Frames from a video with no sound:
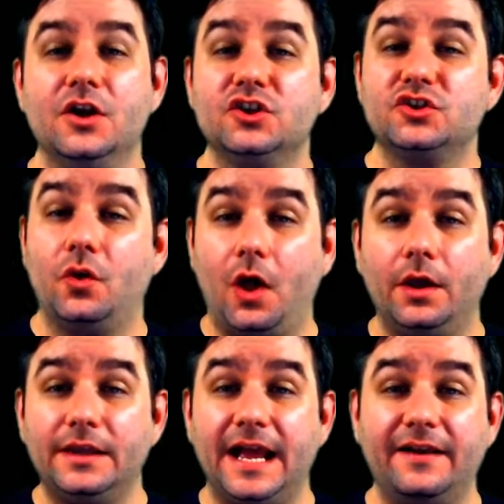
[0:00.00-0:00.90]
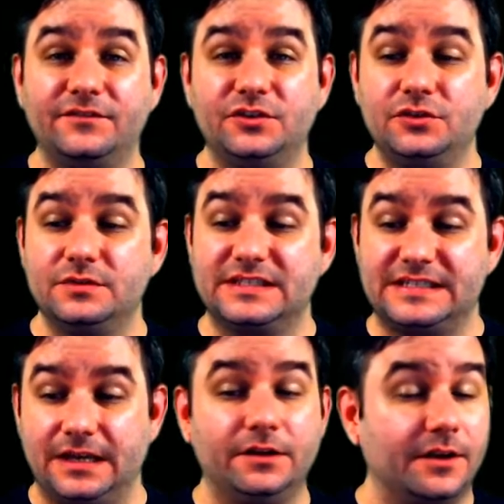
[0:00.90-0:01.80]
So all you have to do is
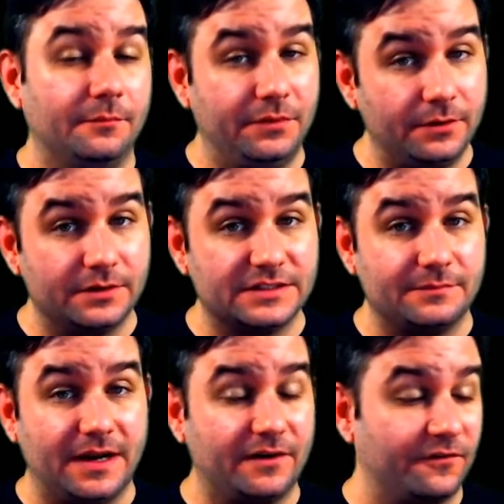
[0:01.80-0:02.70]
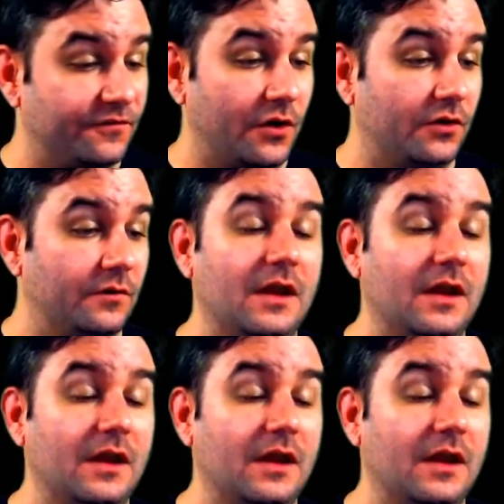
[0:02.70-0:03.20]
tell the computer it's a microphone